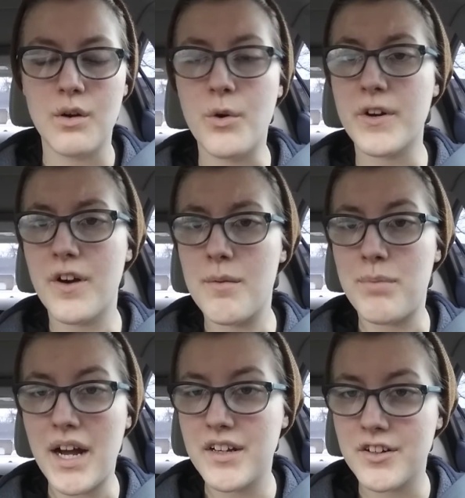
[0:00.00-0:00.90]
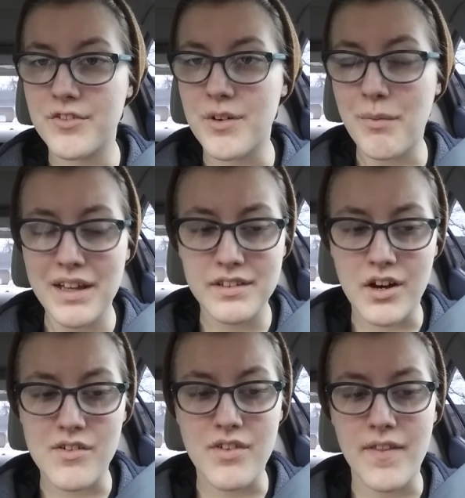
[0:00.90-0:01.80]
order a binder for
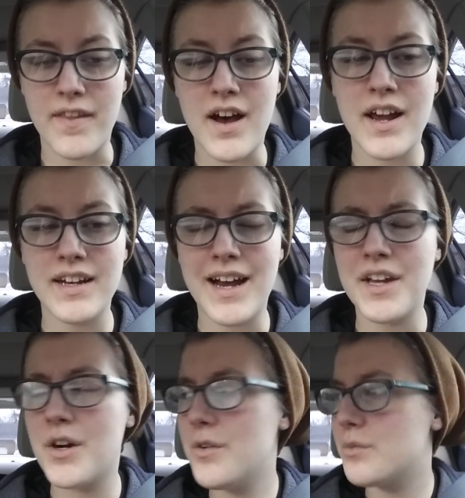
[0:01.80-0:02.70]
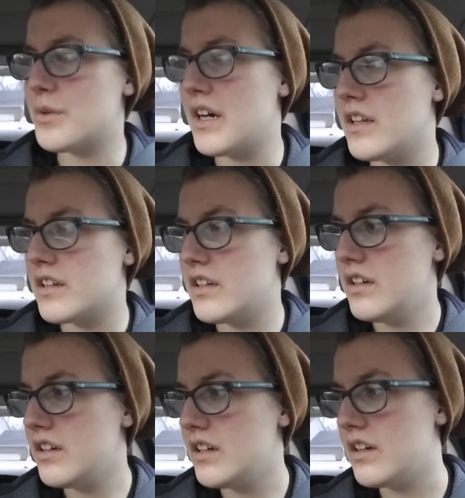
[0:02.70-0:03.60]
myself online. I own one
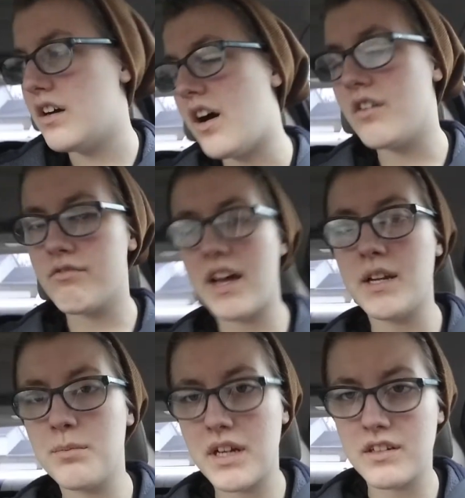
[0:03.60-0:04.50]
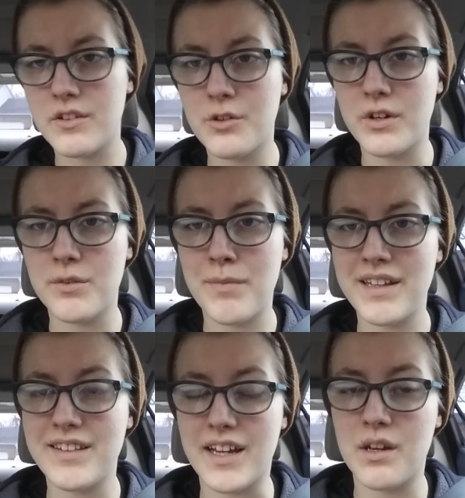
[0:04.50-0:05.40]
already, but I just ordered
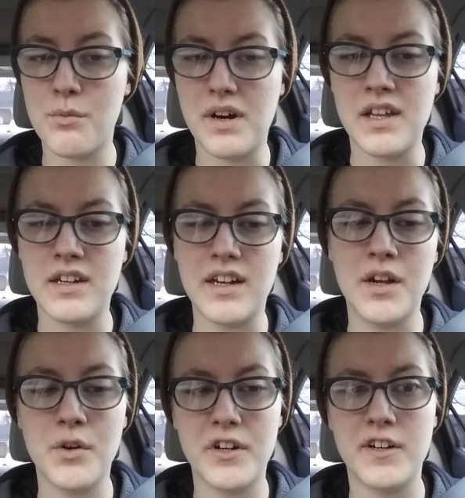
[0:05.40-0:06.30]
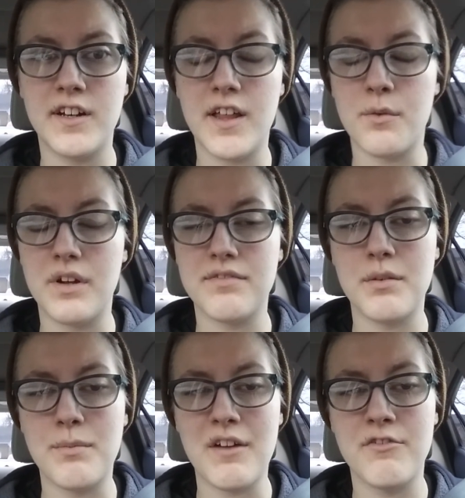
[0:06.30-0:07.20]
my second one, and I ordered another one
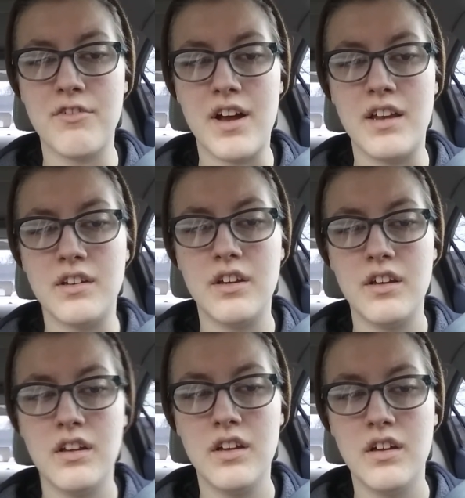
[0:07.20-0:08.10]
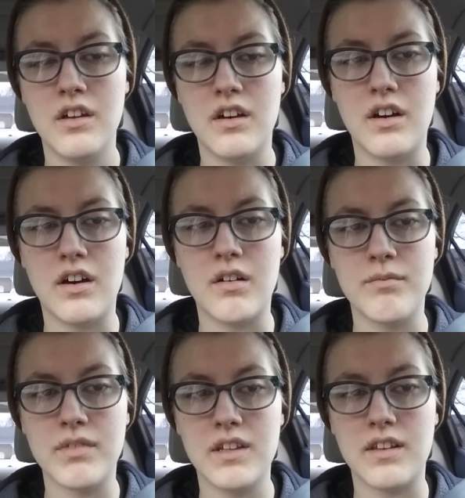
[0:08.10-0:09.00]
for my friend,
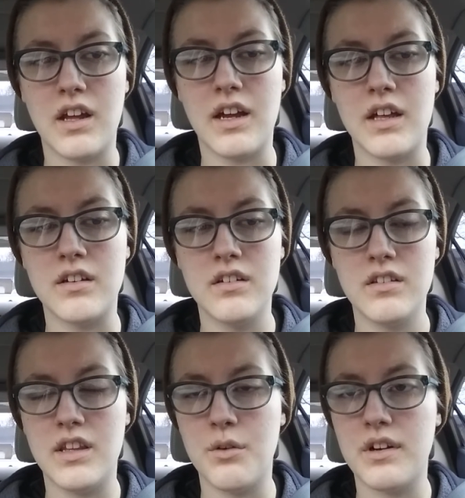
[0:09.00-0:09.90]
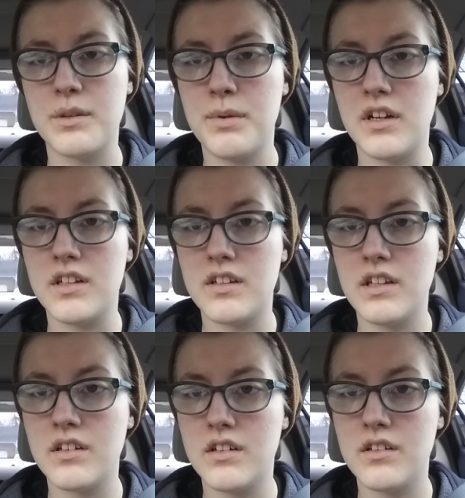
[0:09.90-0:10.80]
because they were
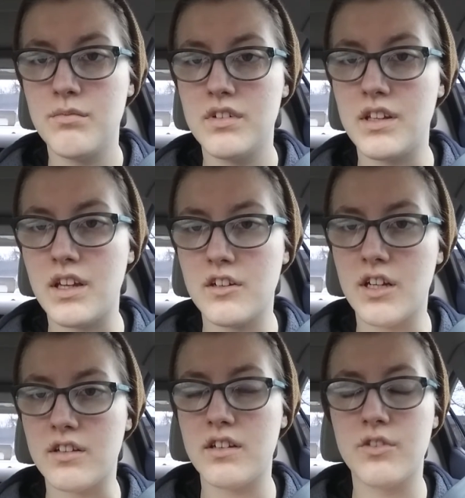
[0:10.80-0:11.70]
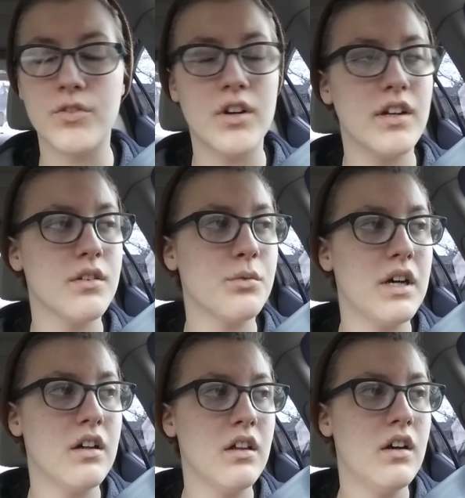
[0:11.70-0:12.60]
experiencing chest dysphoria as
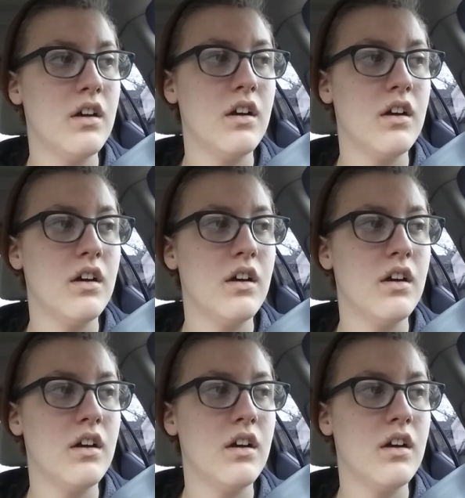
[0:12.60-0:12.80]
well.